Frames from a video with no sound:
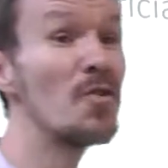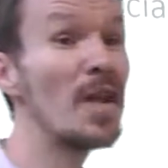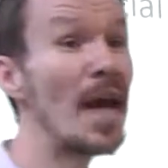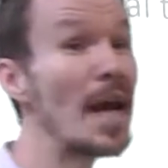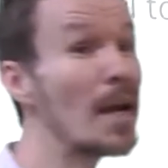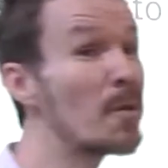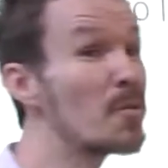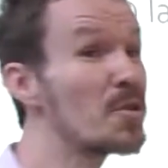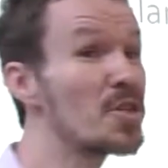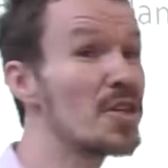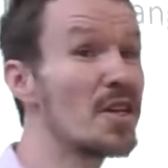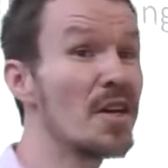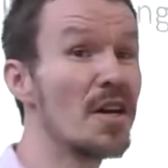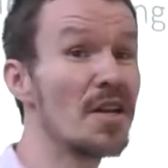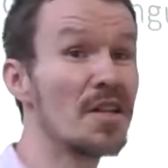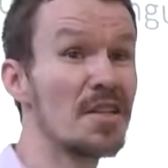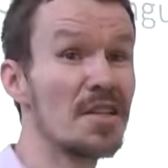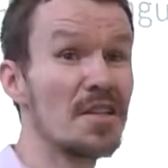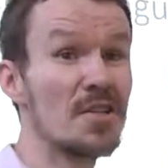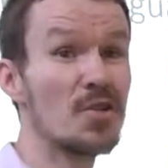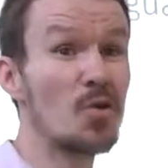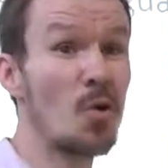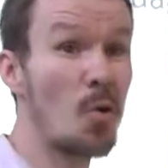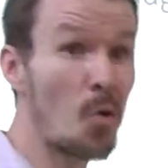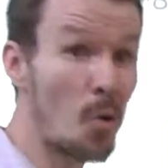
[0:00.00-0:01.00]
language
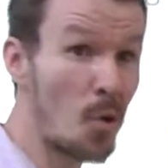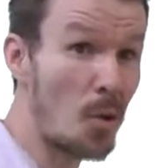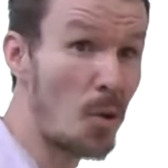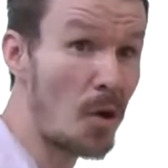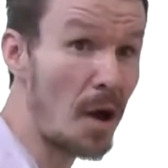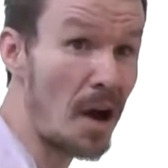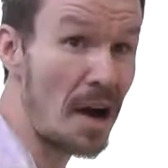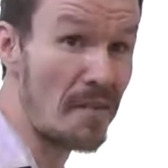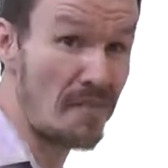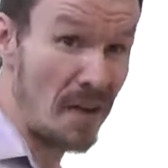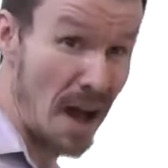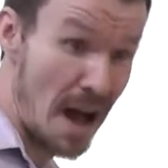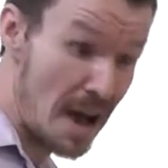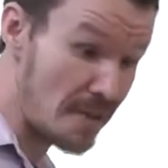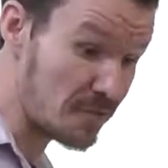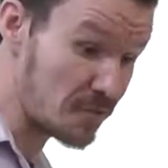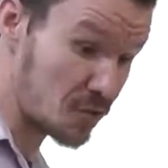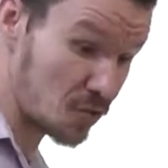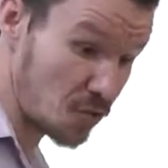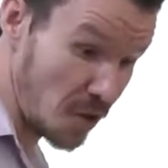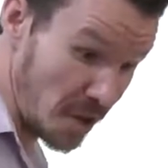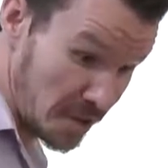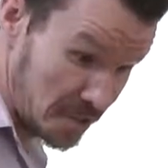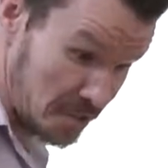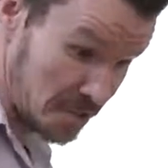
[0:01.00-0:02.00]
learners, or
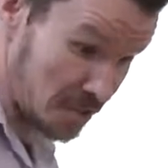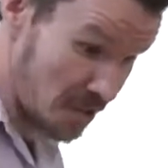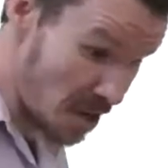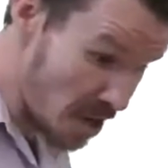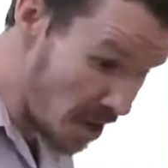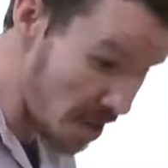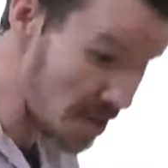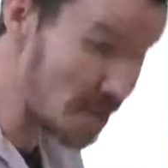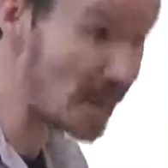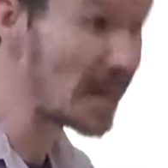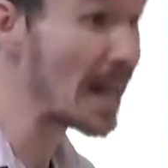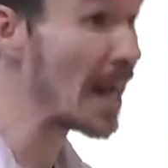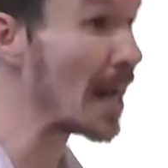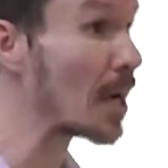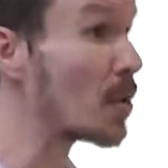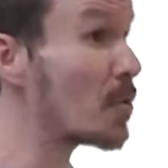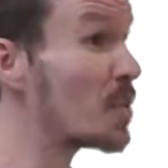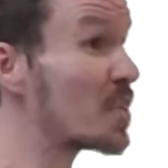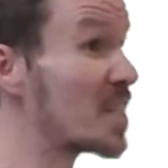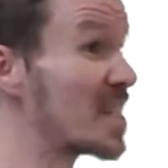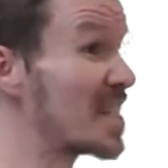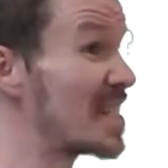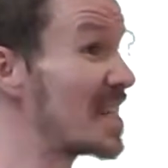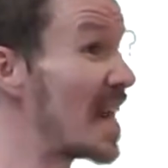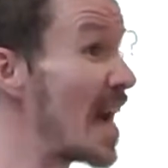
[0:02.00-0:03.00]
have tried to learn a
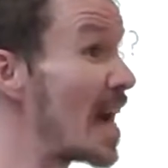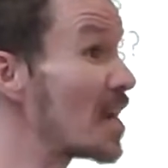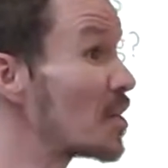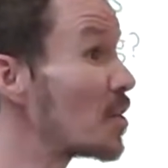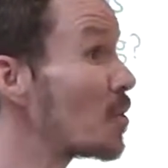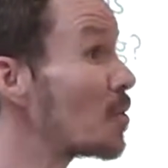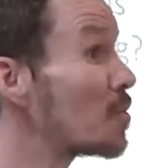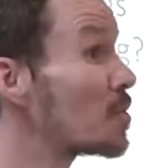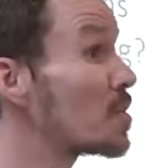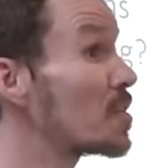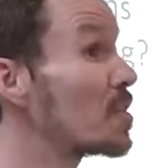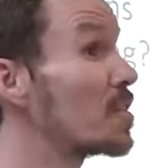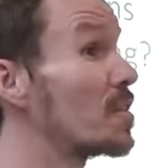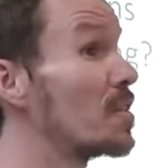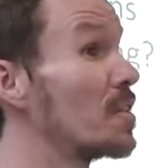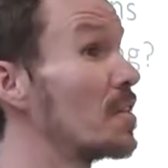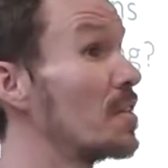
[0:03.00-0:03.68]
language as an adult?